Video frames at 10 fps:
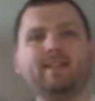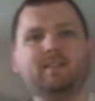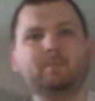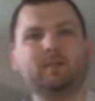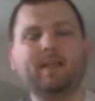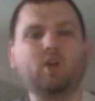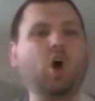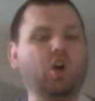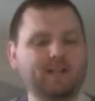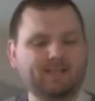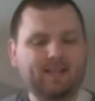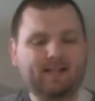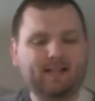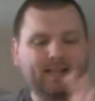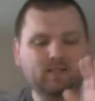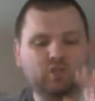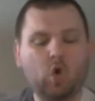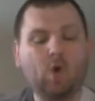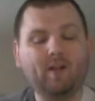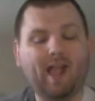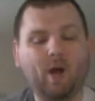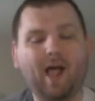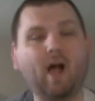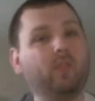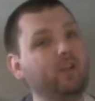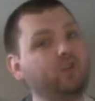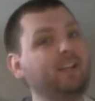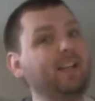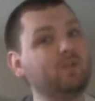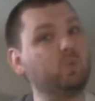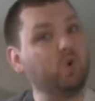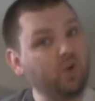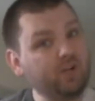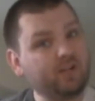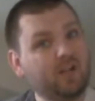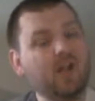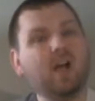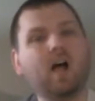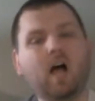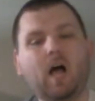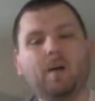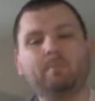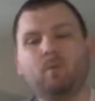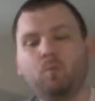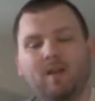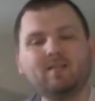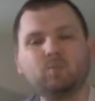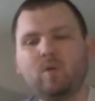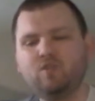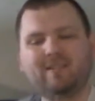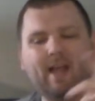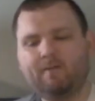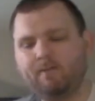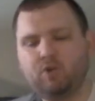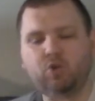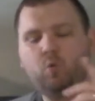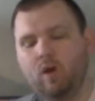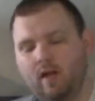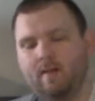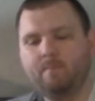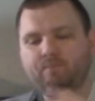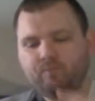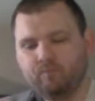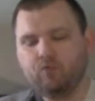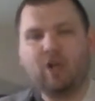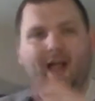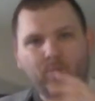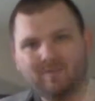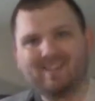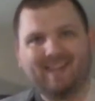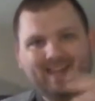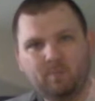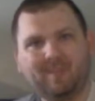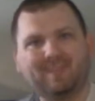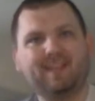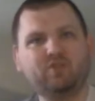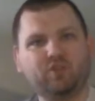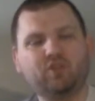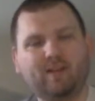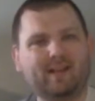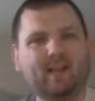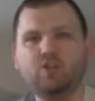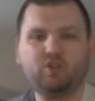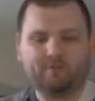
easy to play. The hardest thing is knowing how the ingredients work. But once you get a few rounds in with each ingredient, you're